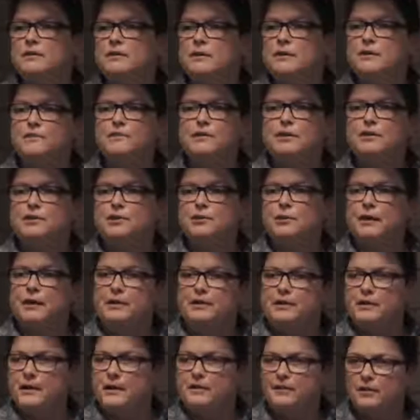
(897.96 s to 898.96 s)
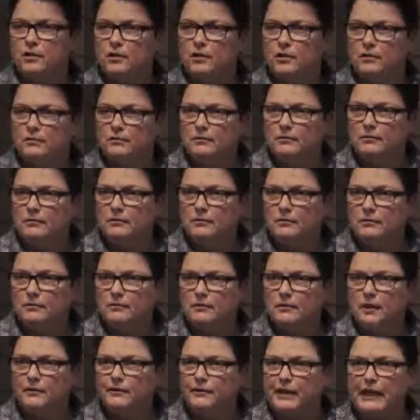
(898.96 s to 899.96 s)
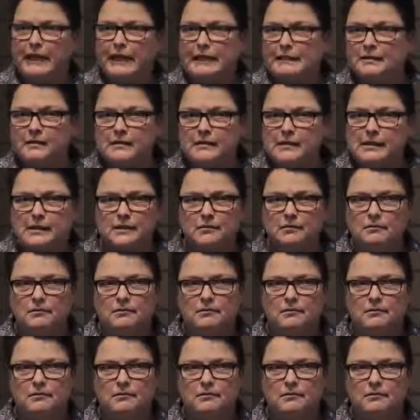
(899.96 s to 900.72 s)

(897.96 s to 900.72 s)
the nifty screensaver of kittens,